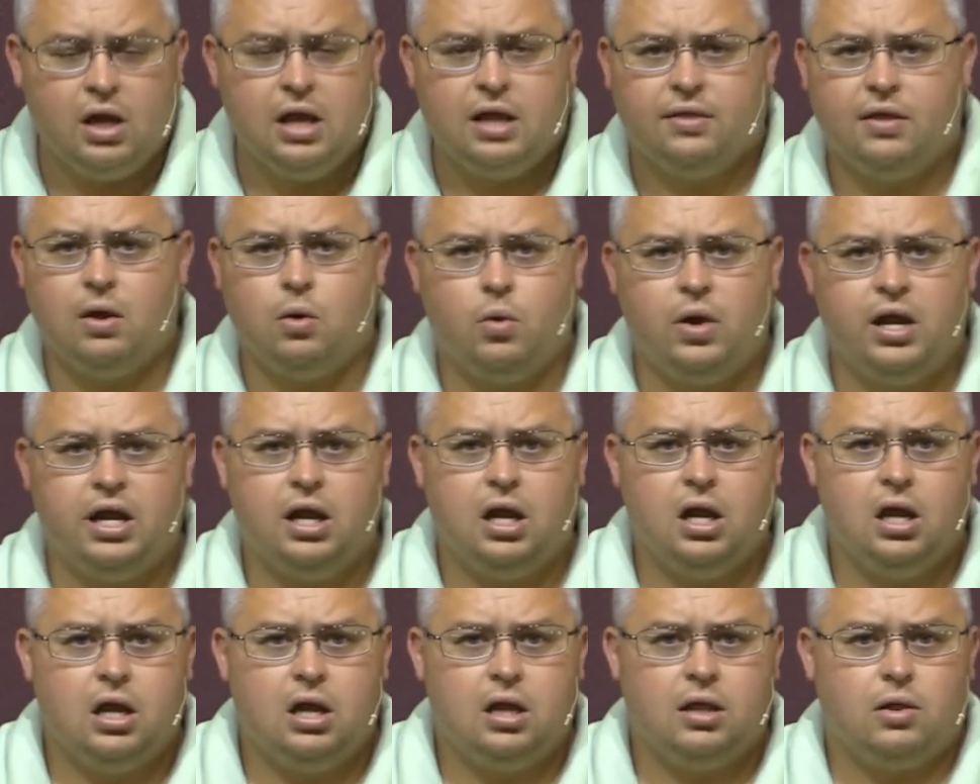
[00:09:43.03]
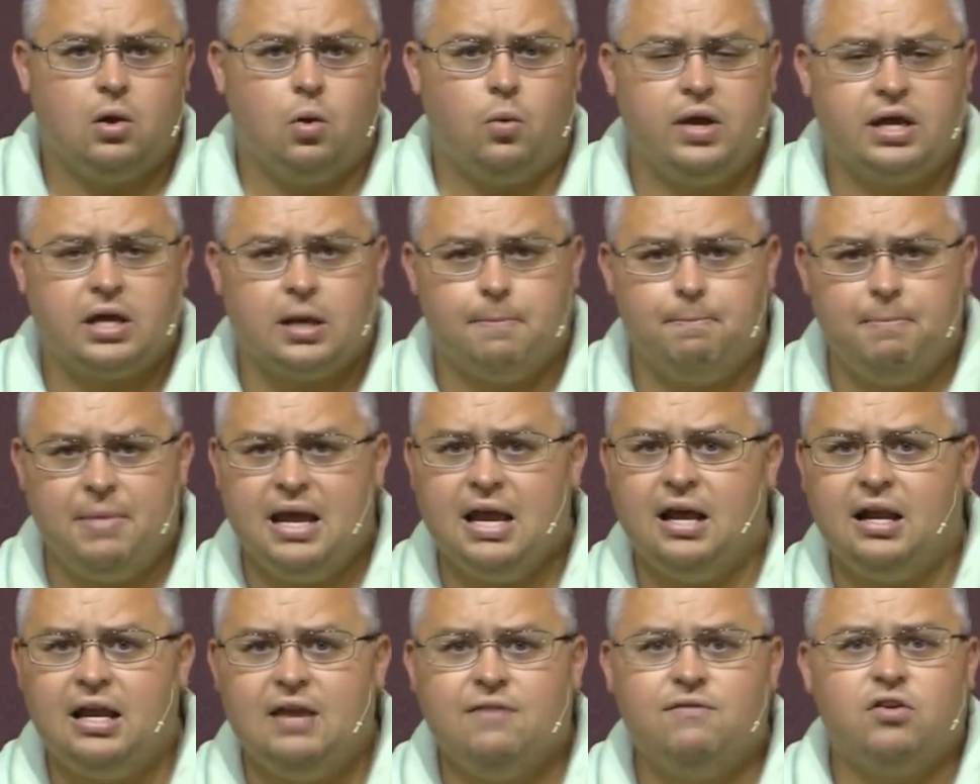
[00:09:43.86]
that we that we
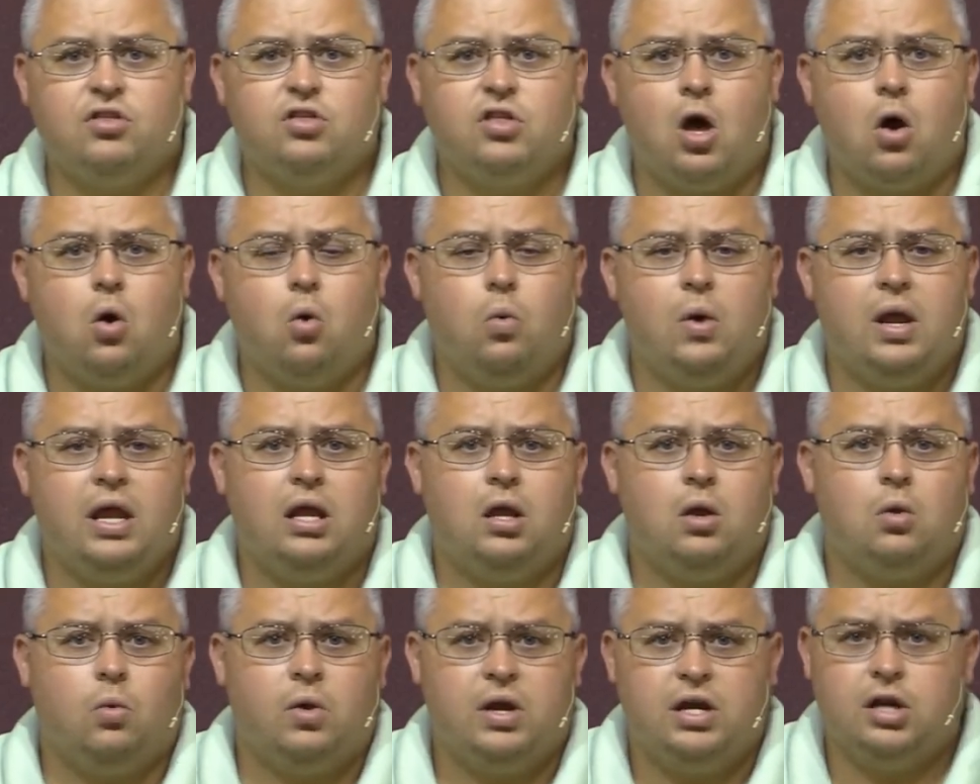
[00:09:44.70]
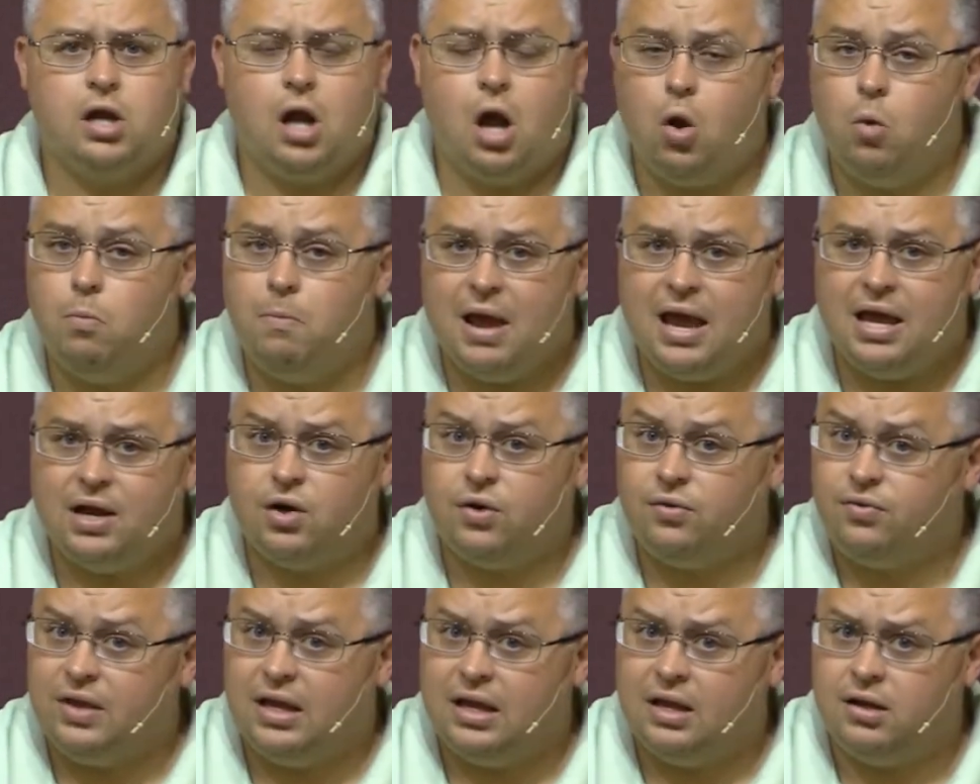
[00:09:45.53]
commit even though we we know better
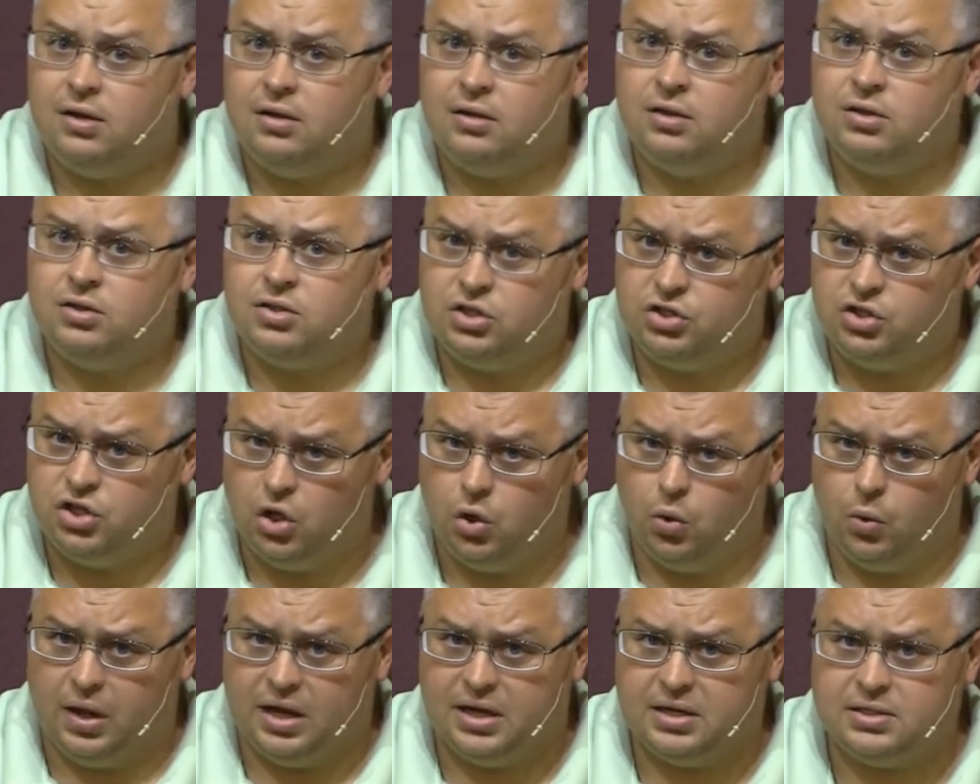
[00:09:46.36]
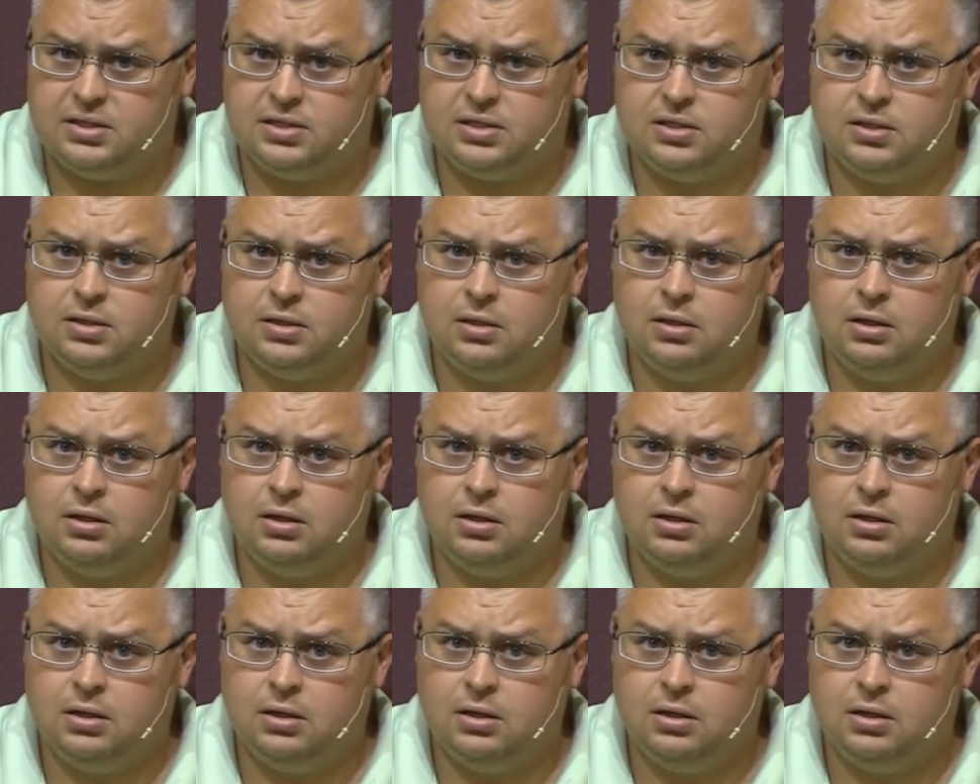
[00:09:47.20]
than to do it.